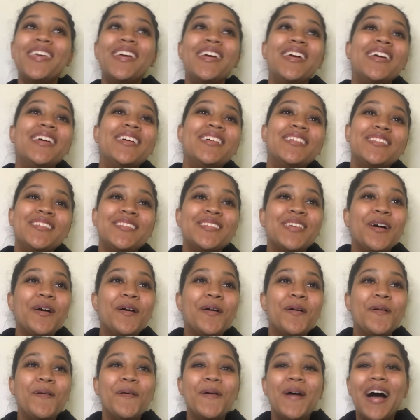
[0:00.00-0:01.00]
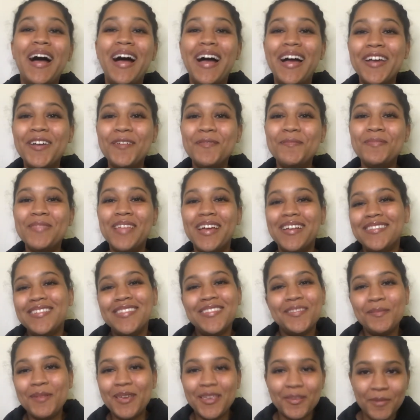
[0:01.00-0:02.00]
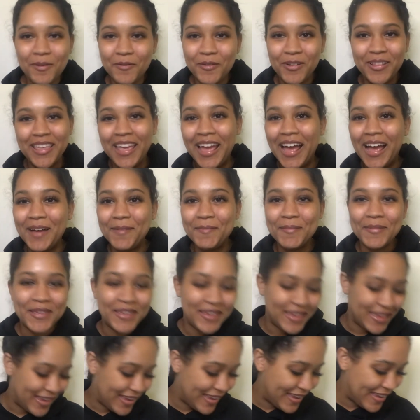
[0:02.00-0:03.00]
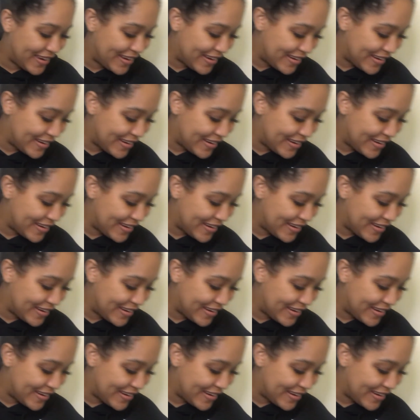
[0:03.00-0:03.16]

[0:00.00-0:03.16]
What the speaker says: So that just makes me really happy. And